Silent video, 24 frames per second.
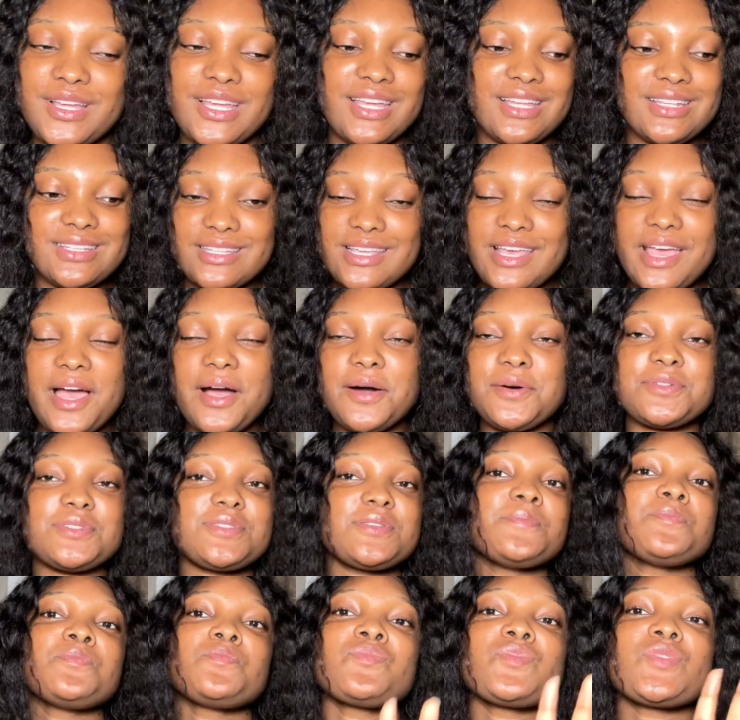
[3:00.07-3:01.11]
in the house.
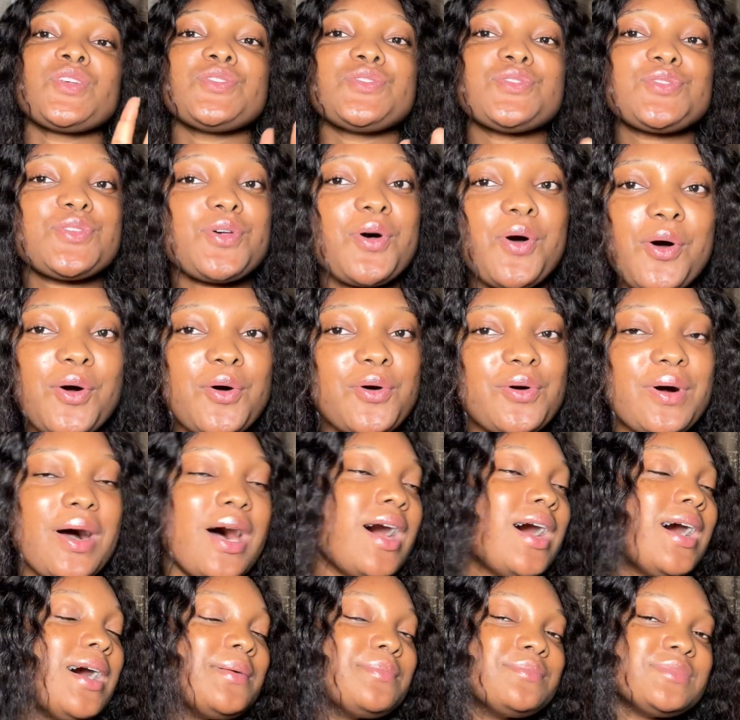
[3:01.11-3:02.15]
So
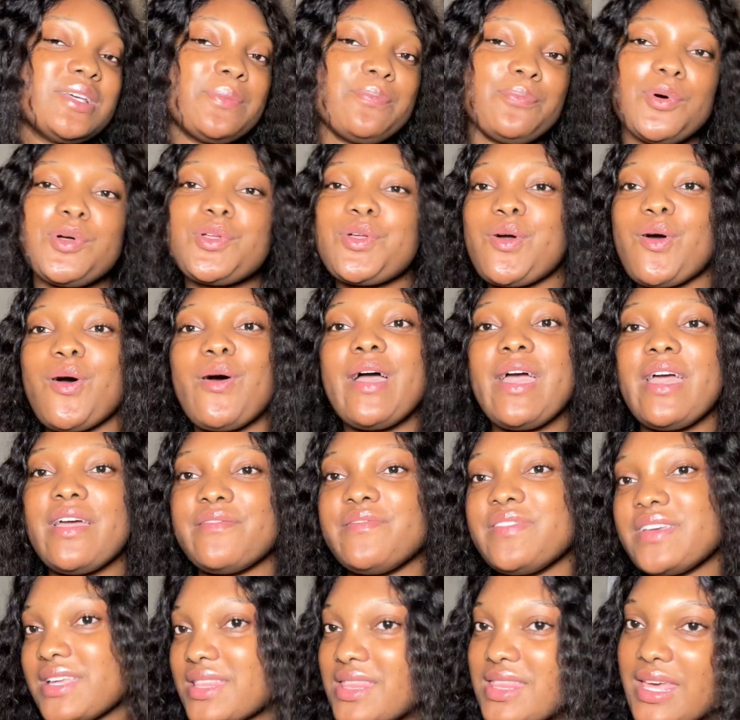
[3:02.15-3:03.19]
they both got
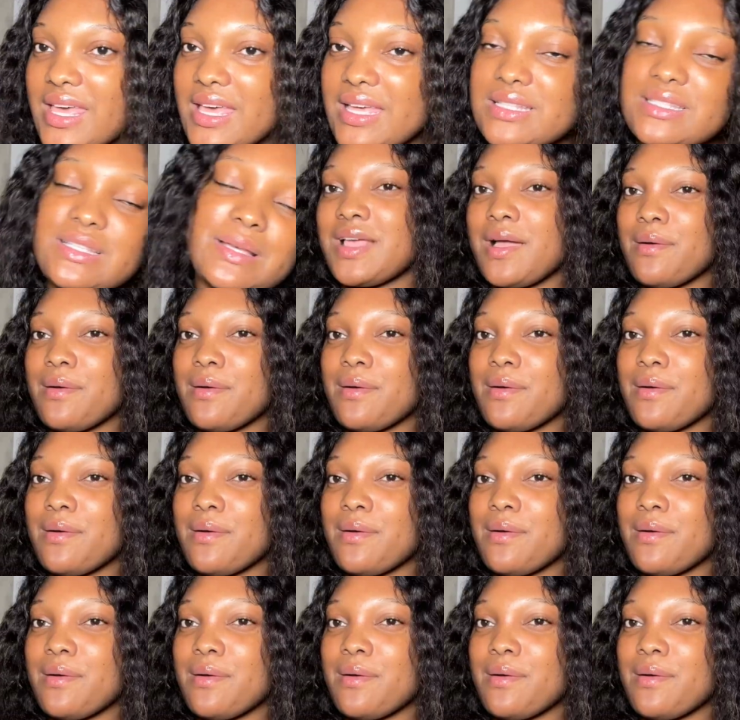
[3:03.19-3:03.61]
evicted.